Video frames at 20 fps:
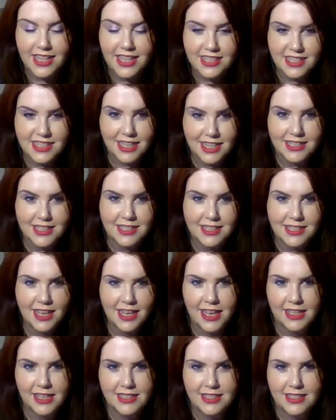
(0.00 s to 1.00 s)
and Sansa
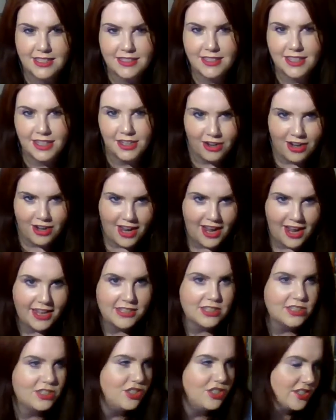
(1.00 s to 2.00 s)
says in her
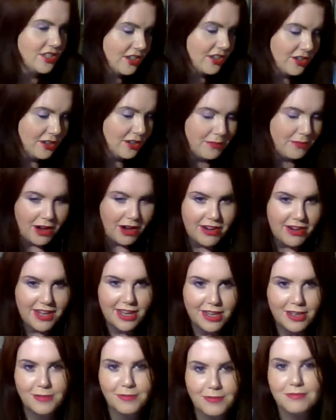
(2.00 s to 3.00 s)
head she's not going to
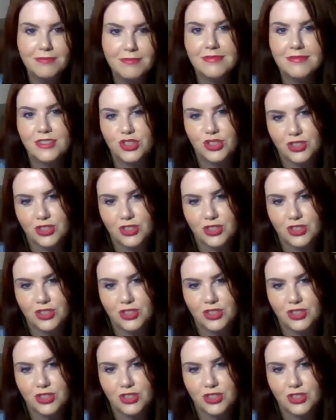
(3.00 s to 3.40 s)
marry him.